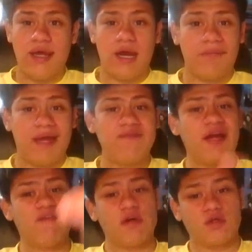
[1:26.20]
I even
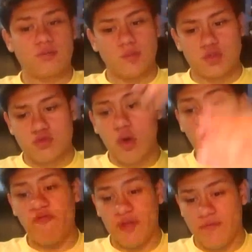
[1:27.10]
have a
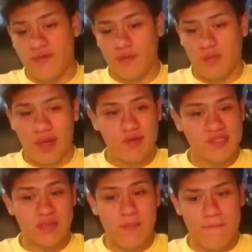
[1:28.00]
trophy from when I
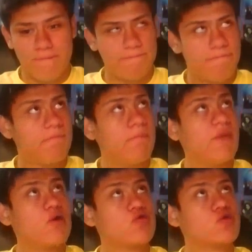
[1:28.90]
was in
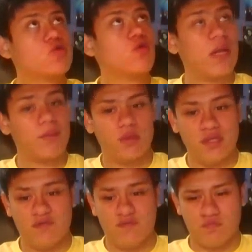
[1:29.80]
middle school, I
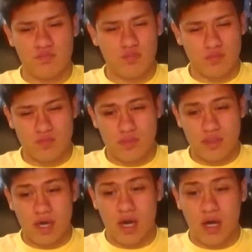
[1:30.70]
believe,
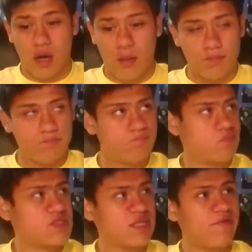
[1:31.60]

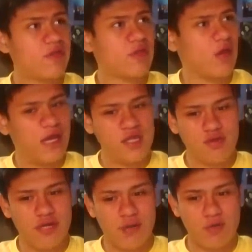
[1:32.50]
7th, 8th
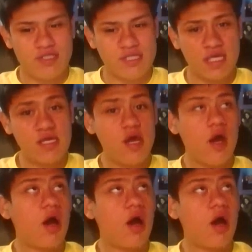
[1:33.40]
grade, I want to say,